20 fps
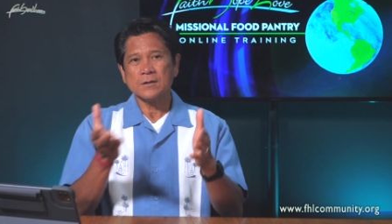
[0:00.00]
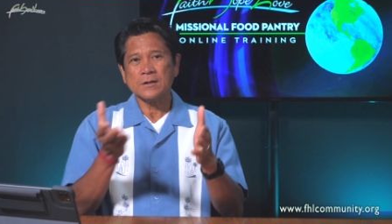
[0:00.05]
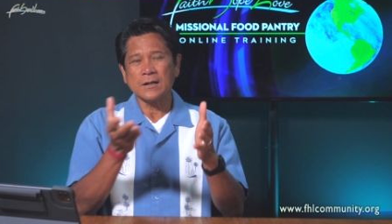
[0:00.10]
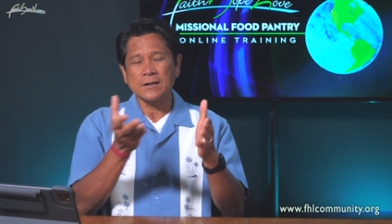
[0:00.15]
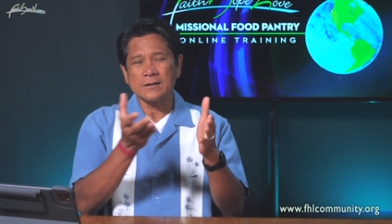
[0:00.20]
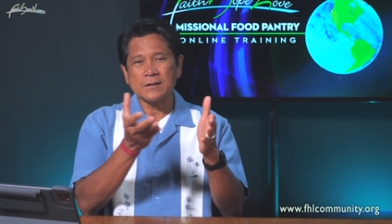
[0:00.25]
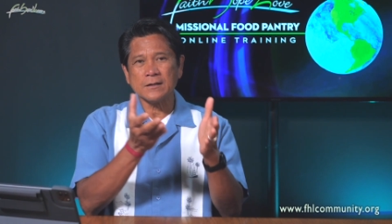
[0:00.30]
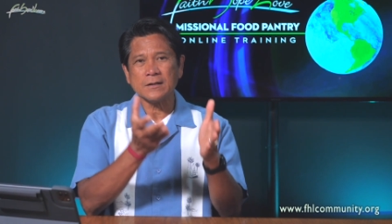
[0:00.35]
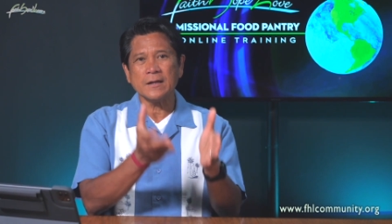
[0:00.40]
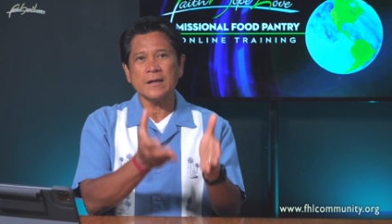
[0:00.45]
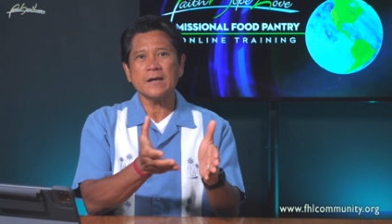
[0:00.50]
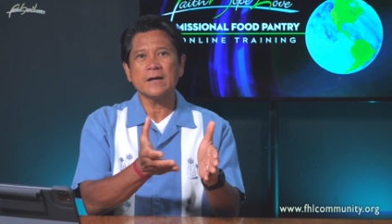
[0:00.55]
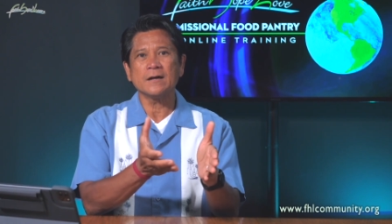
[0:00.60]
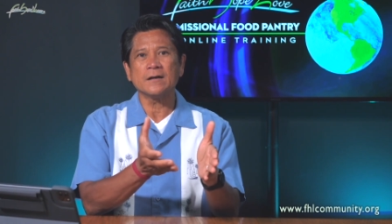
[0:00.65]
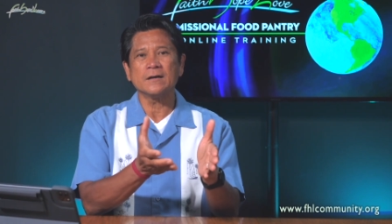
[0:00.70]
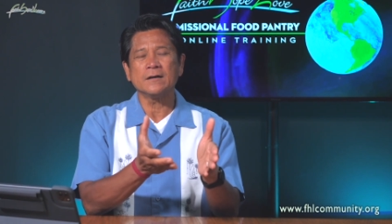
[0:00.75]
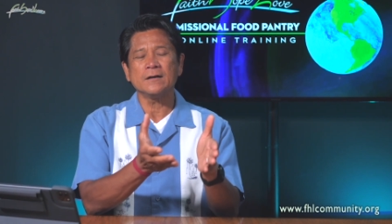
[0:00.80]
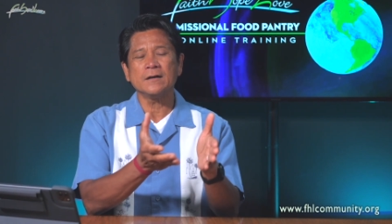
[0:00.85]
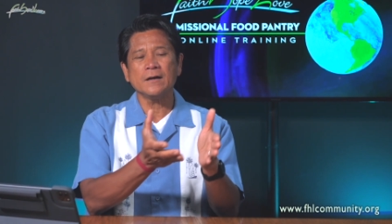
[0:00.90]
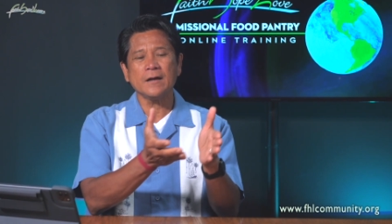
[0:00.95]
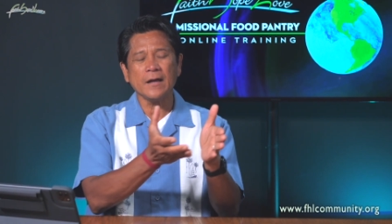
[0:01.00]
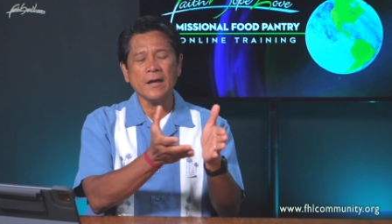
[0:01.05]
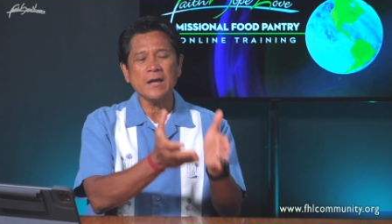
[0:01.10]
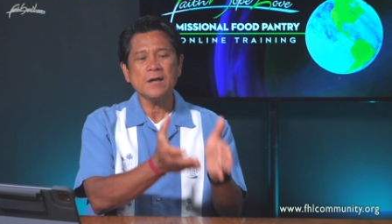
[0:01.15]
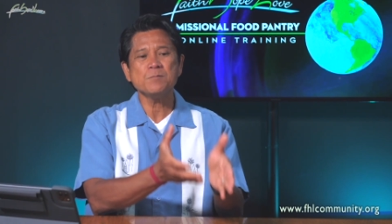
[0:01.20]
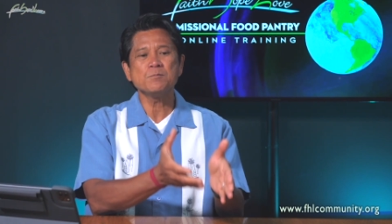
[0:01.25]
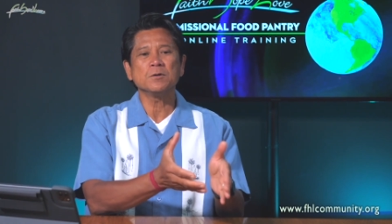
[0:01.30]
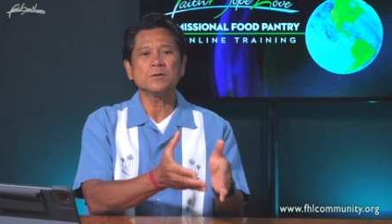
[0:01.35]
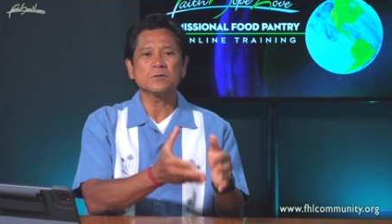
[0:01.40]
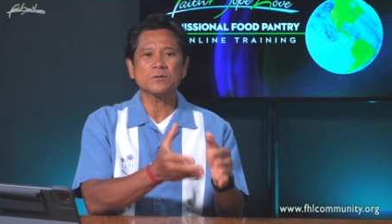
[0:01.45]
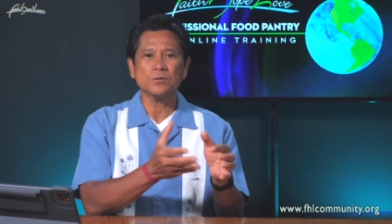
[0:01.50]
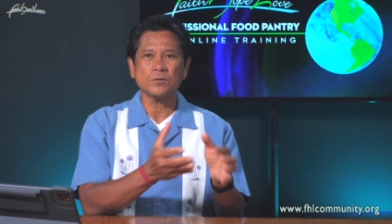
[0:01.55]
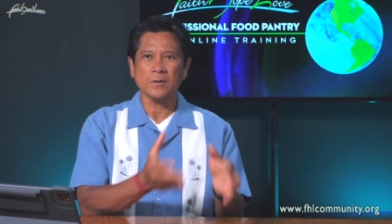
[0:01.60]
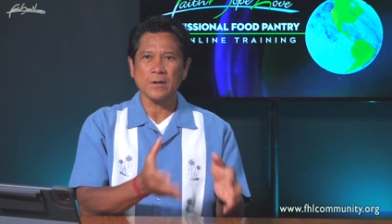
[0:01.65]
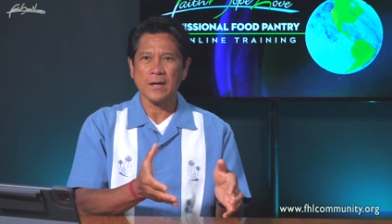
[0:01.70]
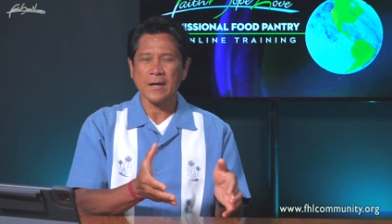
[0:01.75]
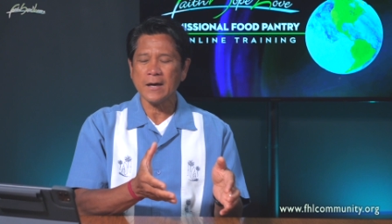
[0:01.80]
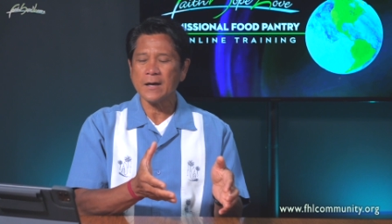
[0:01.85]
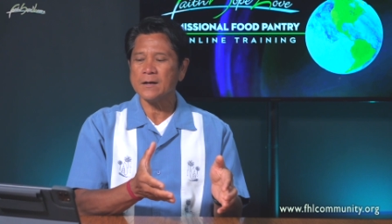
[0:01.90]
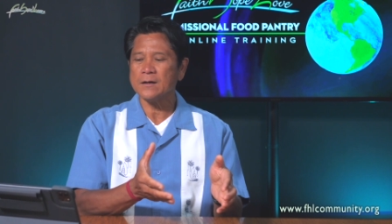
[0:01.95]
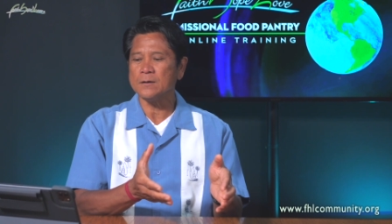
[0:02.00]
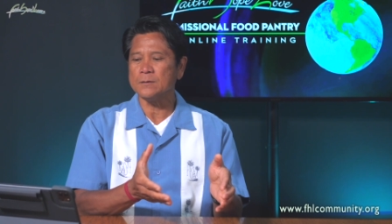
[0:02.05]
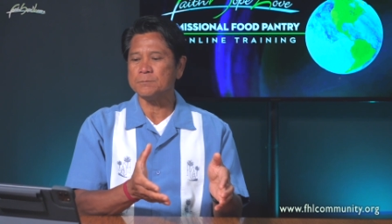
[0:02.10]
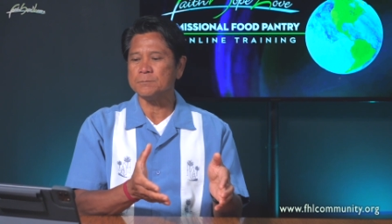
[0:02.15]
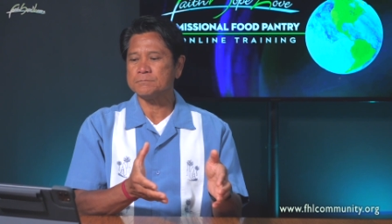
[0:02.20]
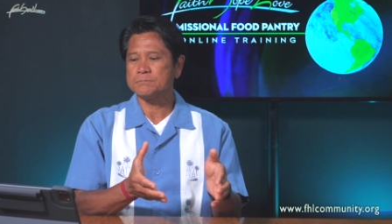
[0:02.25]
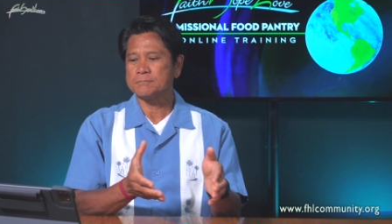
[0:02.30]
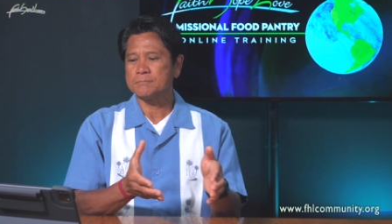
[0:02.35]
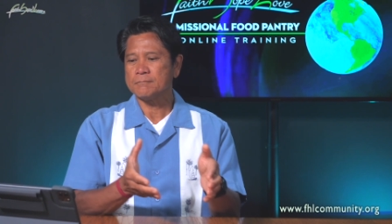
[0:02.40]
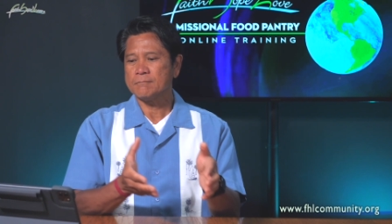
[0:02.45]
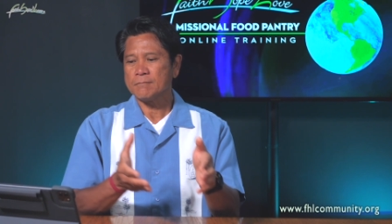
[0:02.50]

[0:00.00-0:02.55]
that they are able to help